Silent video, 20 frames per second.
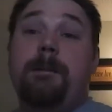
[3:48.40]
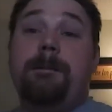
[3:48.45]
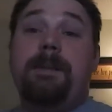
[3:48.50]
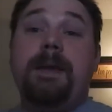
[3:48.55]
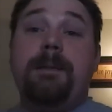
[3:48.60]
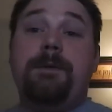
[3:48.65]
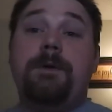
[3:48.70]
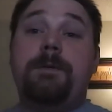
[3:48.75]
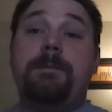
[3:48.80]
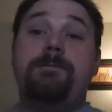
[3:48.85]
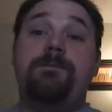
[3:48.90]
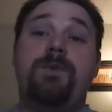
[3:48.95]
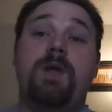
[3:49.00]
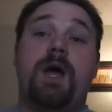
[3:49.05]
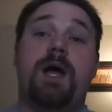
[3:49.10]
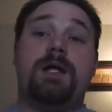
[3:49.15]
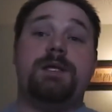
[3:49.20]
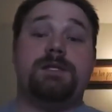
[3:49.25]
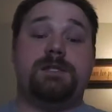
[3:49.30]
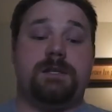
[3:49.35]
people
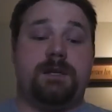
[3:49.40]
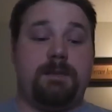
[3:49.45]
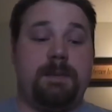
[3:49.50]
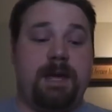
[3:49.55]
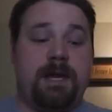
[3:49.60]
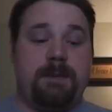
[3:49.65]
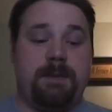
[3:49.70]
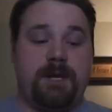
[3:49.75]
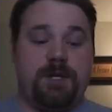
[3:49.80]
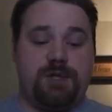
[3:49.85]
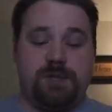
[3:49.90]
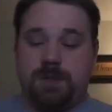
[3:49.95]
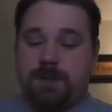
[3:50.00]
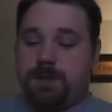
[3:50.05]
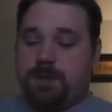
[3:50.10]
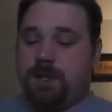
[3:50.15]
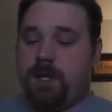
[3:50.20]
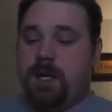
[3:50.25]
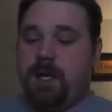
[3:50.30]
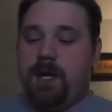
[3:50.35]
on some
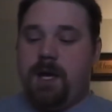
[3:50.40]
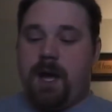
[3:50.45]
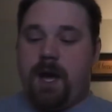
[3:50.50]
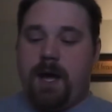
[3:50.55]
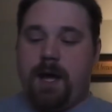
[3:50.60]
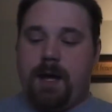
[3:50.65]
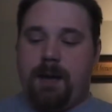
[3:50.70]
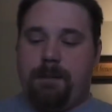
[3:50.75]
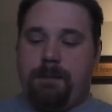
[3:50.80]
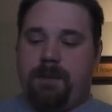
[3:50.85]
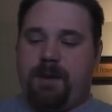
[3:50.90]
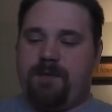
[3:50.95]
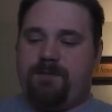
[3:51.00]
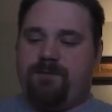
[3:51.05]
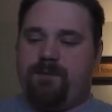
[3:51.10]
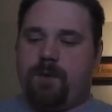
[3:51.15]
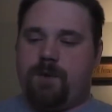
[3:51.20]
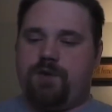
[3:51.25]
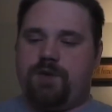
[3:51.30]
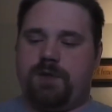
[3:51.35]
animations, but
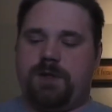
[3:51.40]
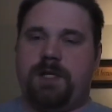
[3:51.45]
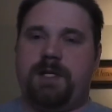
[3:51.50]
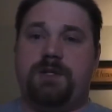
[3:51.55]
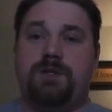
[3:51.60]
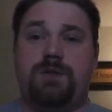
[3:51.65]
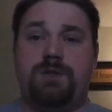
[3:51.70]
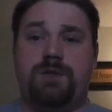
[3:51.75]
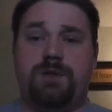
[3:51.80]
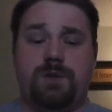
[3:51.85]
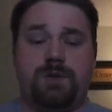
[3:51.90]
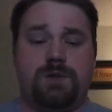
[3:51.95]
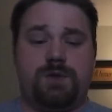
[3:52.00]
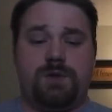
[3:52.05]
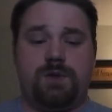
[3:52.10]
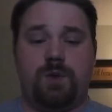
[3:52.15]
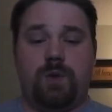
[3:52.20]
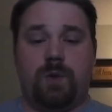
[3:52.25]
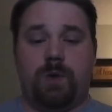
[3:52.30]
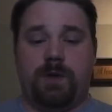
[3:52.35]
unfortunately due to
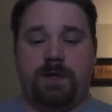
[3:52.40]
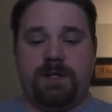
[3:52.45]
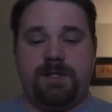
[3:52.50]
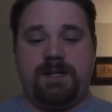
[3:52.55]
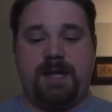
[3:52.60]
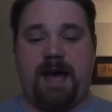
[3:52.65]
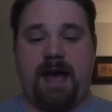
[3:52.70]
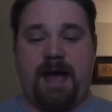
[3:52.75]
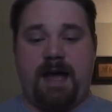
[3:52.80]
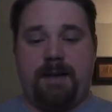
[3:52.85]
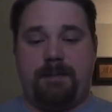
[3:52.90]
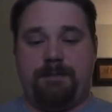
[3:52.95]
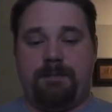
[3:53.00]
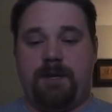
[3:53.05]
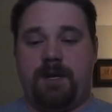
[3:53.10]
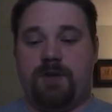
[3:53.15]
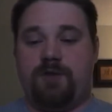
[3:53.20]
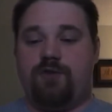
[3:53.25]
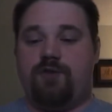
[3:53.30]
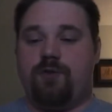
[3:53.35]
school and time
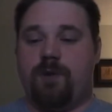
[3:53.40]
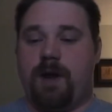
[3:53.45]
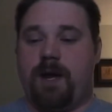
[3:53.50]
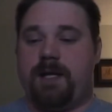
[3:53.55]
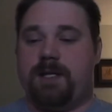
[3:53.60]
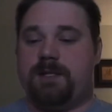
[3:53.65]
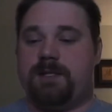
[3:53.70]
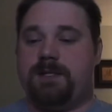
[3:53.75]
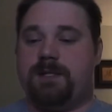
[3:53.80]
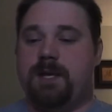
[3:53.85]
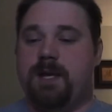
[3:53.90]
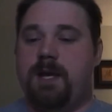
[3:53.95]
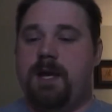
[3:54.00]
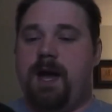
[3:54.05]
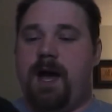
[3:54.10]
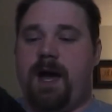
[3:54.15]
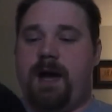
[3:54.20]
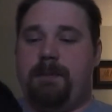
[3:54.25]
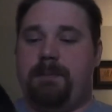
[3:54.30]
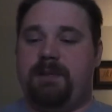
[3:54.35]
constraints,
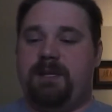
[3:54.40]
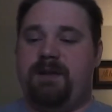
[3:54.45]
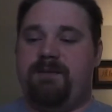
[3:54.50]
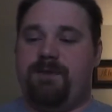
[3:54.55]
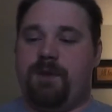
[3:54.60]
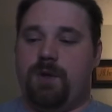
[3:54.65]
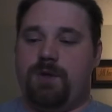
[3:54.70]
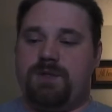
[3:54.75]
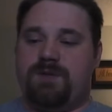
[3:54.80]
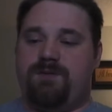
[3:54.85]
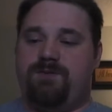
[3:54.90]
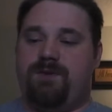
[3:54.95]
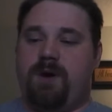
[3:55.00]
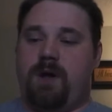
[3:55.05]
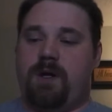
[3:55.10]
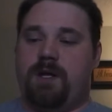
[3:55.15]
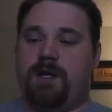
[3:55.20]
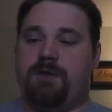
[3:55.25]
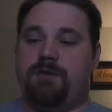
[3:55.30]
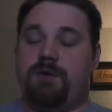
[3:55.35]
I believe those have
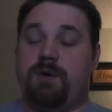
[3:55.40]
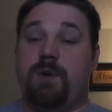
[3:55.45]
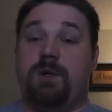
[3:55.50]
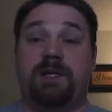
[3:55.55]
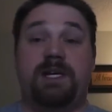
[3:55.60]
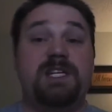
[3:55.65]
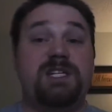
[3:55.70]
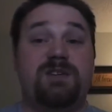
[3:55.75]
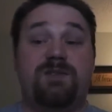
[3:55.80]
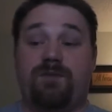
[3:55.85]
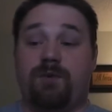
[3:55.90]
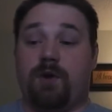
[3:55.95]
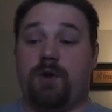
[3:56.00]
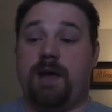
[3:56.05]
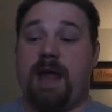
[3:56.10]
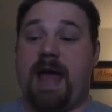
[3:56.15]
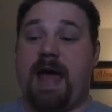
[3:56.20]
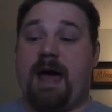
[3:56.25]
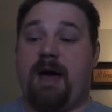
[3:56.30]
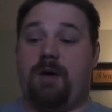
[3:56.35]
fallen through, at least for
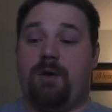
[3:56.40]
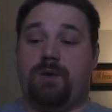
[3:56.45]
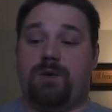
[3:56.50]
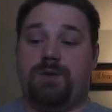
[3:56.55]
now.